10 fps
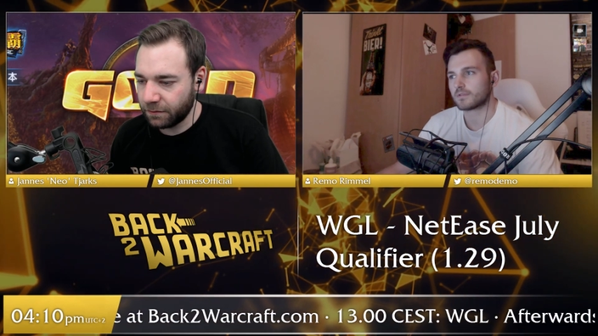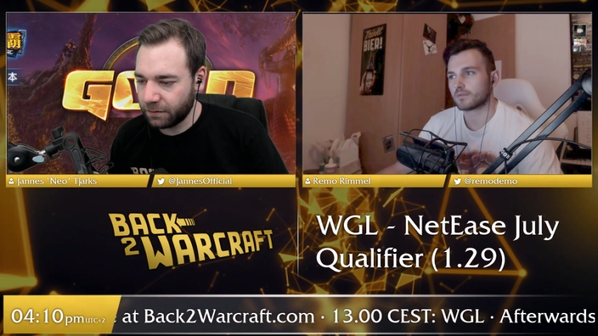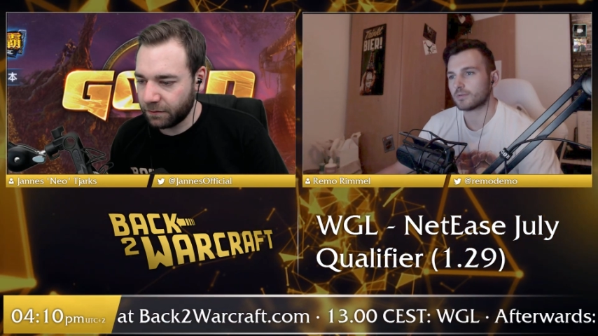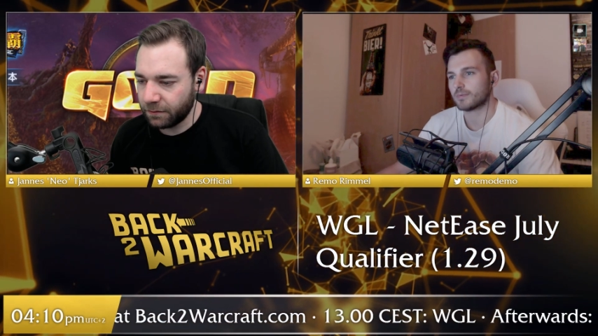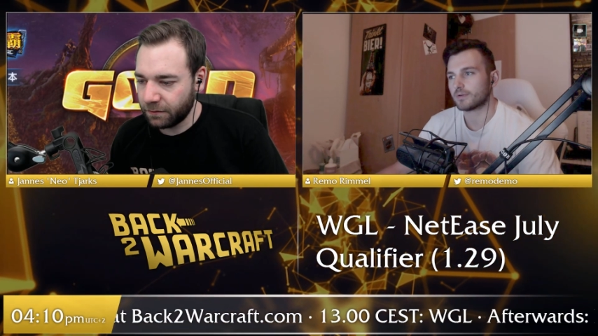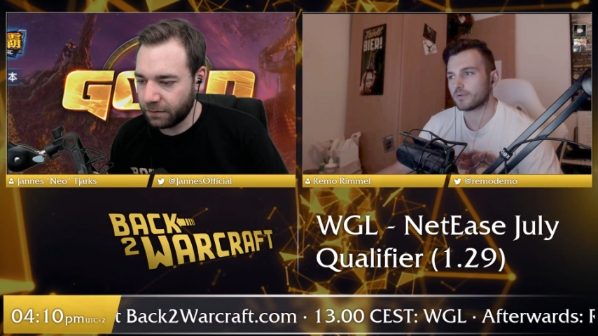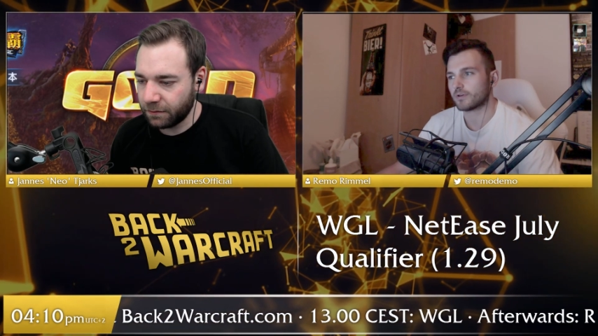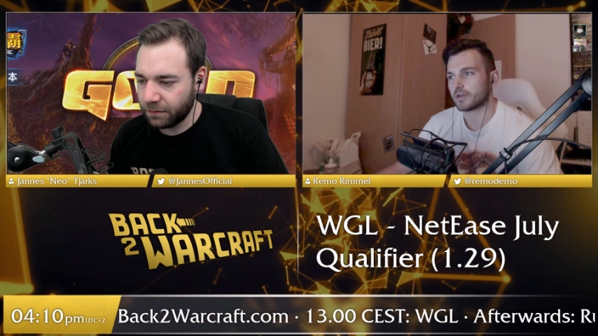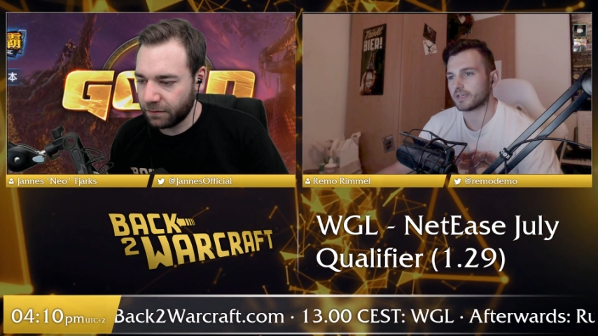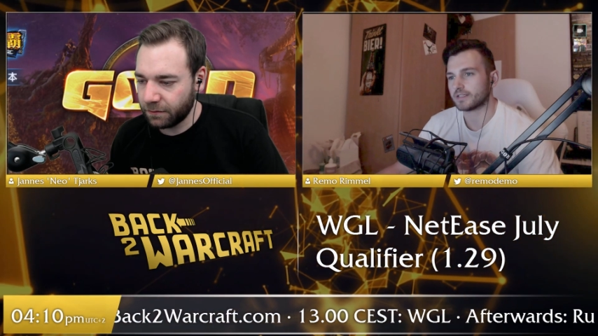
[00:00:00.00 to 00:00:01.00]
Speaker 1: What about
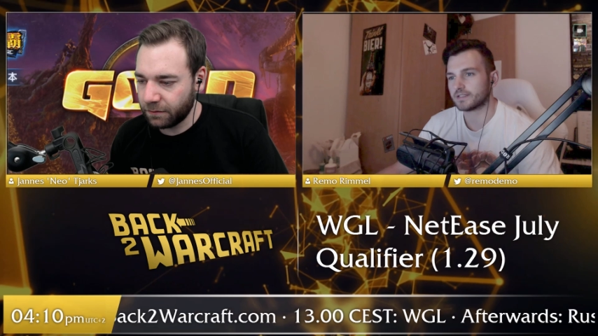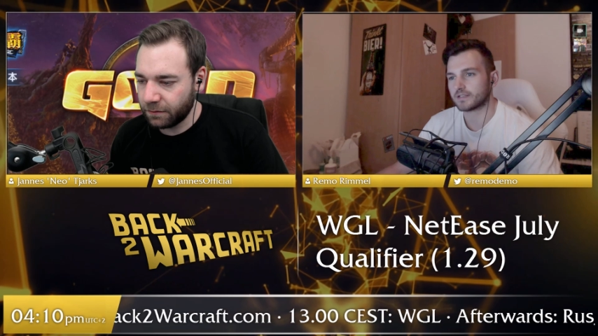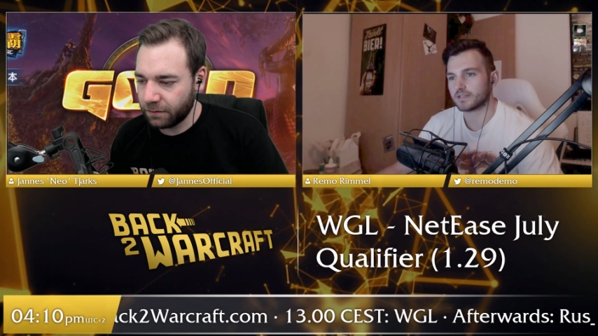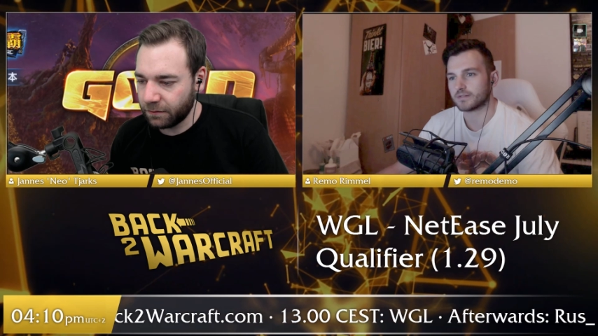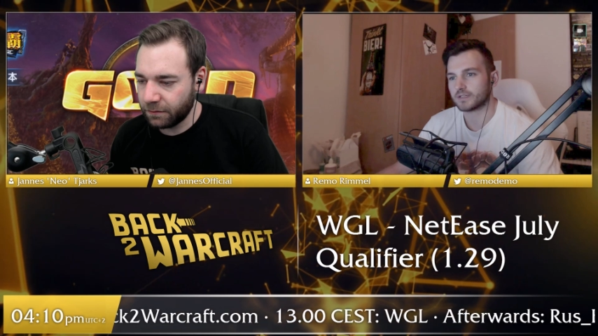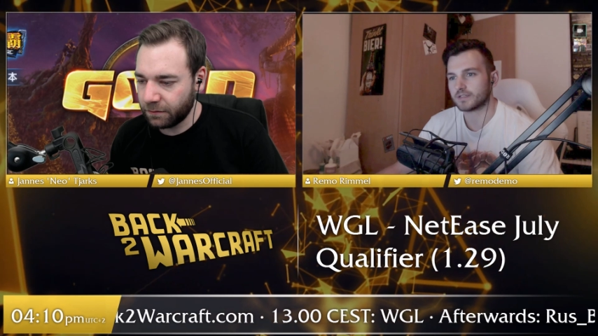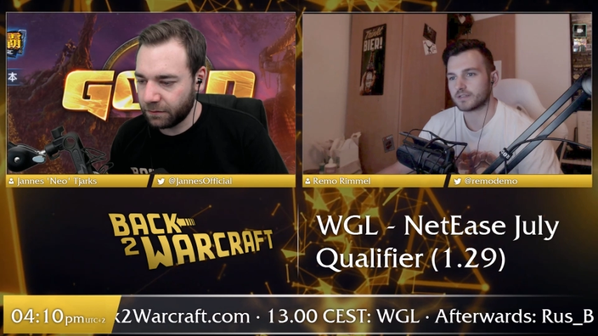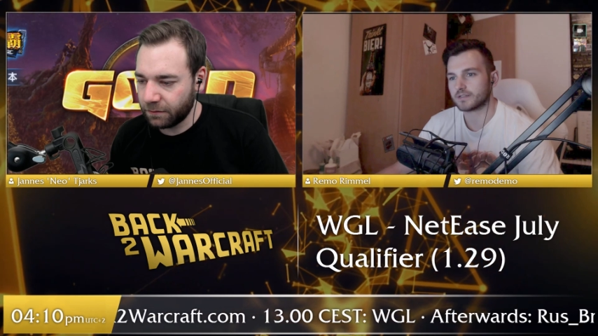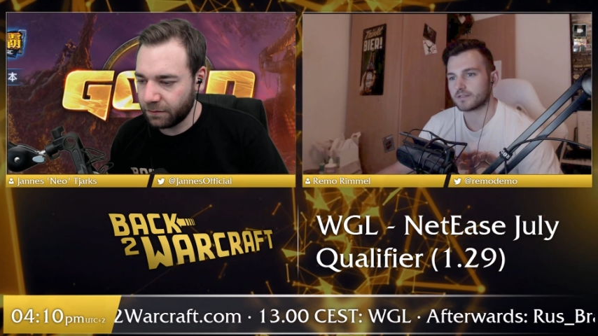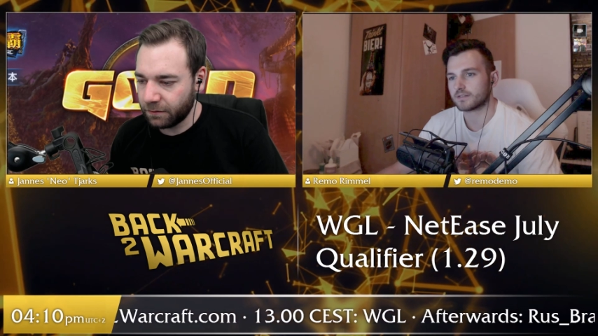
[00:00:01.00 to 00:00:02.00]
Rawrite? He's in, right?
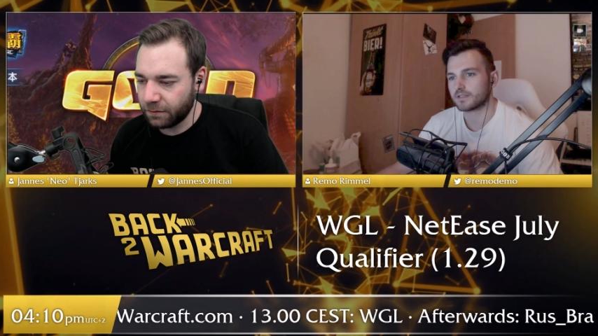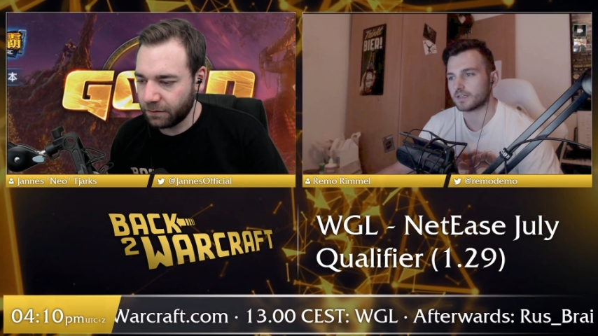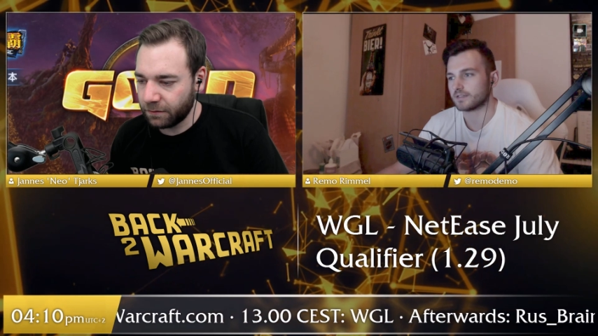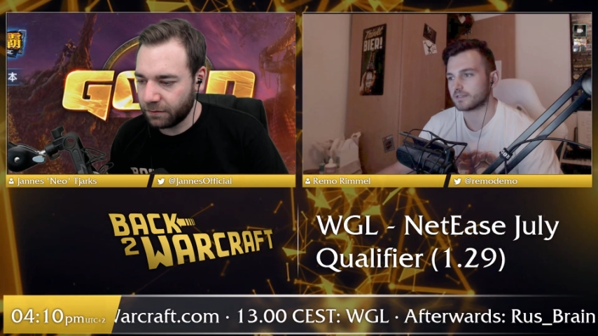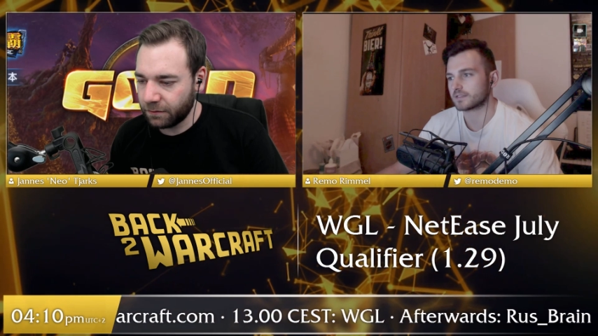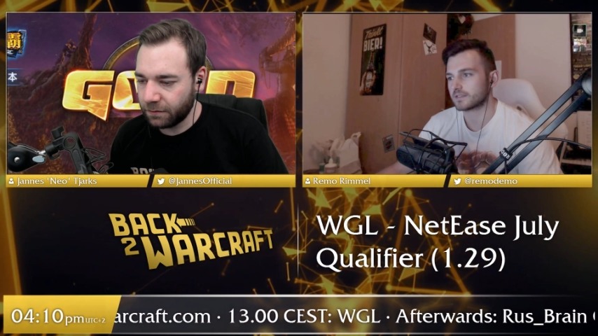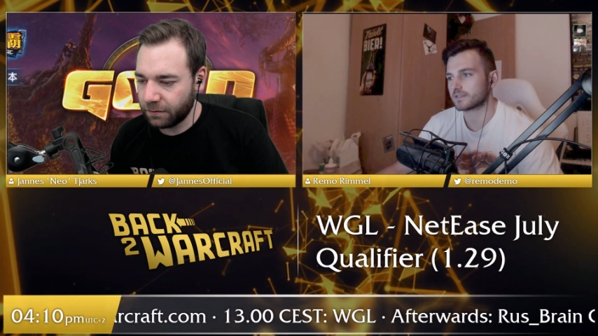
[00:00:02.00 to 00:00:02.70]
Yeah, he is.